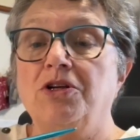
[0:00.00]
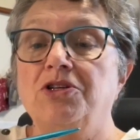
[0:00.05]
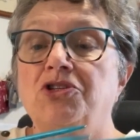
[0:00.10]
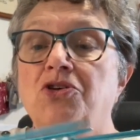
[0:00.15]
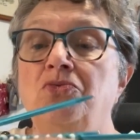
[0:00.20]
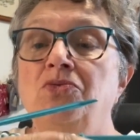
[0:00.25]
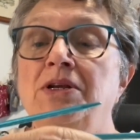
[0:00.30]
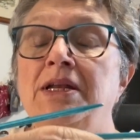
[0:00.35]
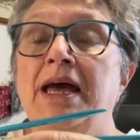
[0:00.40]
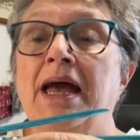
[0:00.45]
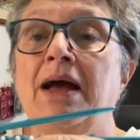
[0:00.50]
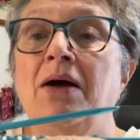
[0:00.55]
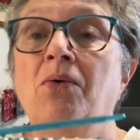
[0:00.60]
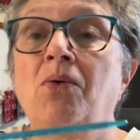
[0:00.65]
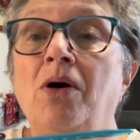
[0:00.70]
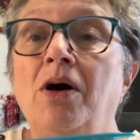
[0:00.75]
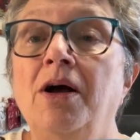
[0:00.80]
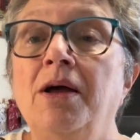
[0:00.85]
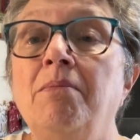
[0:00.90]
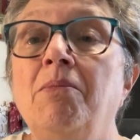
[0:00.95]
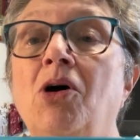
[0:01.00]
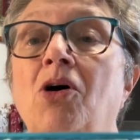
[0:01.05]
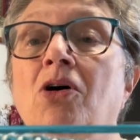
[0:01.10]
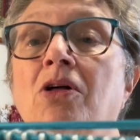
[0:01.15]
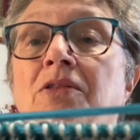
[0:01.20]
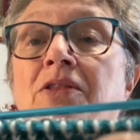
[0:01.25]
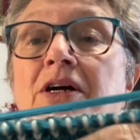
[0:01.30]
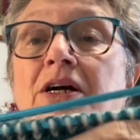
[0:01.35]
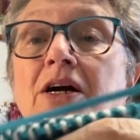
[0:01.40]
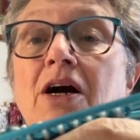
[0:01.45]
So now I'm
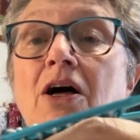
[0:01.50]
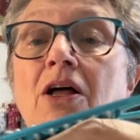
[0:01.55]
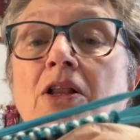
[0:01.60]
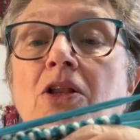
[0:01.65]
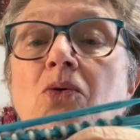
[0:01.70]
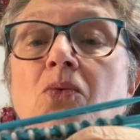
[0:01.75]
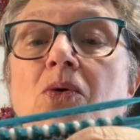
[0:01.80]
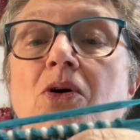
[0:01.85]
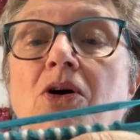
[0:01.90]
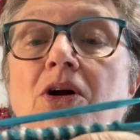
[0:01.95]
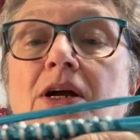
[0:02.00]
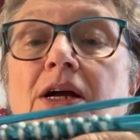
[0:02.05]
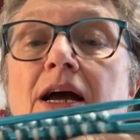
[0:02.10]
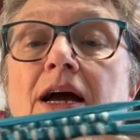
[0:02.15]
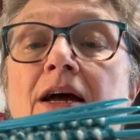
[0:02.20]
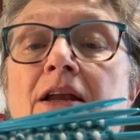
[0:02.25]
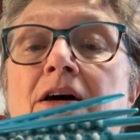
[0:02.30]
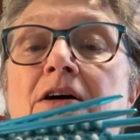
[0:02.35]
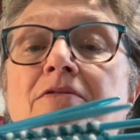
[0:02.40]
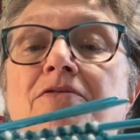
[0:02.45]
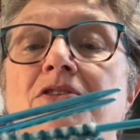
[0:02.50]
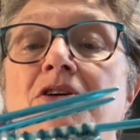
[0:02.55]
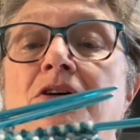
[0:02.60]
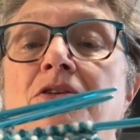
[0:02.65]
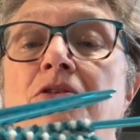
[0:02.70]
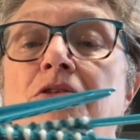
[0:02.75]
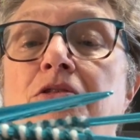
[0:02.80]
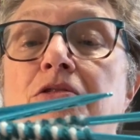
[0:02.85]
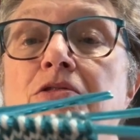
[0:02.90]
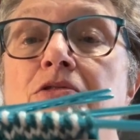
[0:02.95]
on the color work, and I've
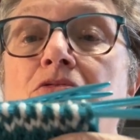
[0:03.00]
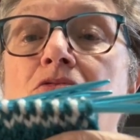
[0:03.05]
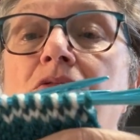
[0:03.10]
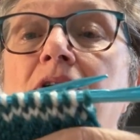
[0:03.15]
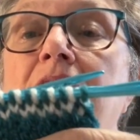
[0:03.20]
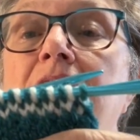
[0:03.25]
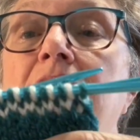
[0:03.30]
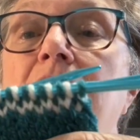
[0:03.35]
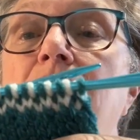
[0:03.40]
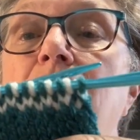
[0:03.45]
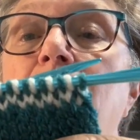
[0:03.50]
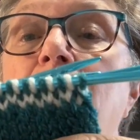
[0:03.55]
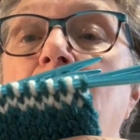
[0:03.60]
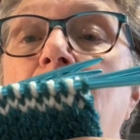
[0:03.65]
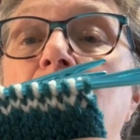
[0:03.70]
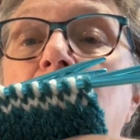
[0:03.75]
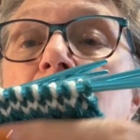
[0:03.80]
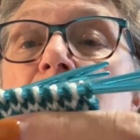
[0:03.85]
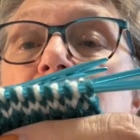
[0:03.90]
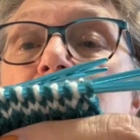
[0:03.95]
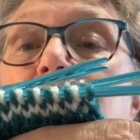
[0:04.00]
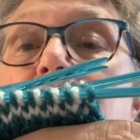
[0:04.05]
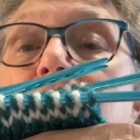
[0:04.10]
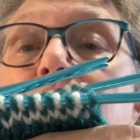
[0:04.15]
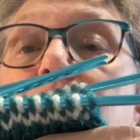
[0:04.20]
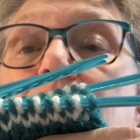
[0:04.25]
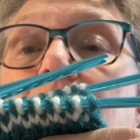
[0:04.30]
done 3 rows of